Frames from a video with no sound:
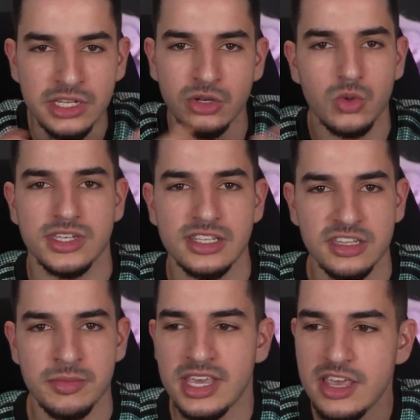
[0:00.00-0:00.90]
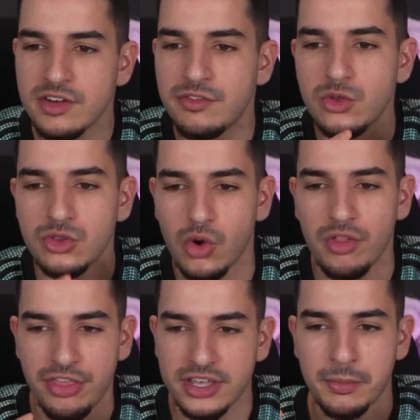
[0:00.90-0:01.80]
no sense to me. Even if you don't
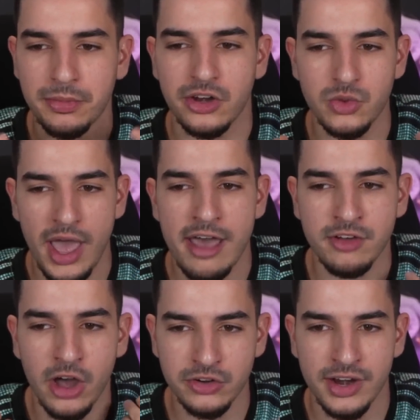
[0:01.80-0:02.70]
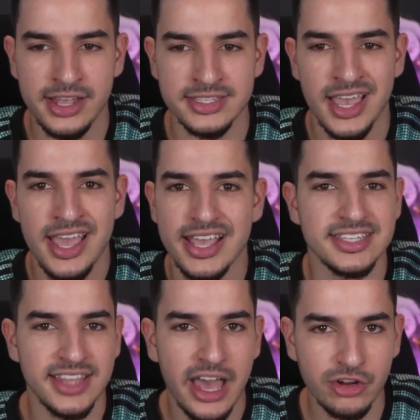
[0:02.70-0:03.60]
think the player you have on your hands
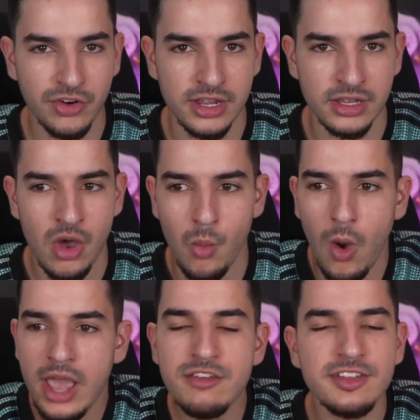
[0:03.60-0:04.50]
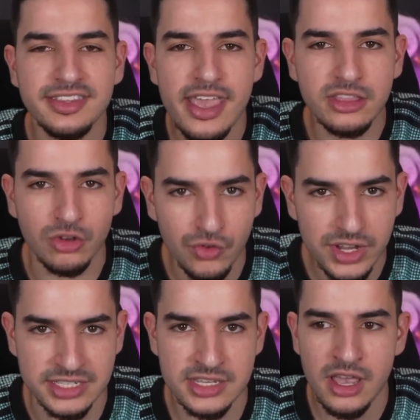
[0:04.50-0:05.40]
is that great, why even take the
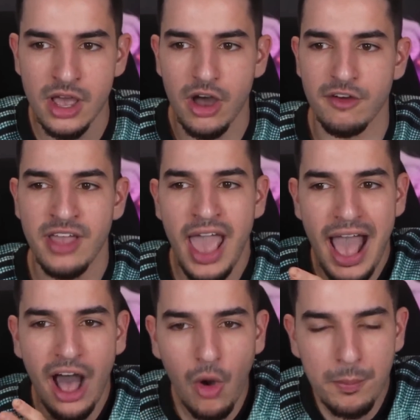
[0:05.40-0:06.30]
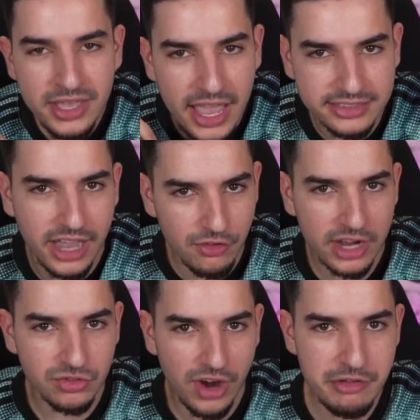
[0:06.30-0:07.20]
risk of helping a
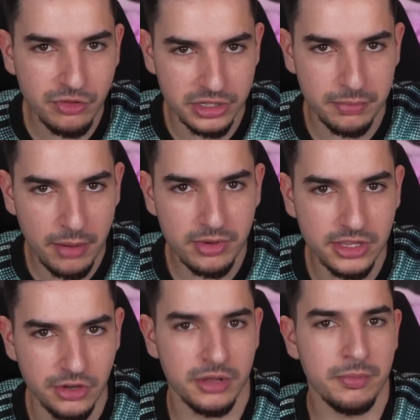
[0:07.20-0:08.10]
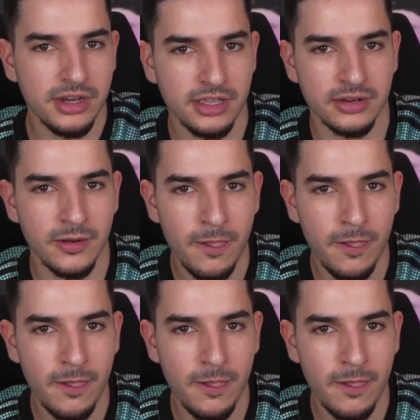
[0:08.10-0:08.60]
direct rival in the Premier League you're competing in?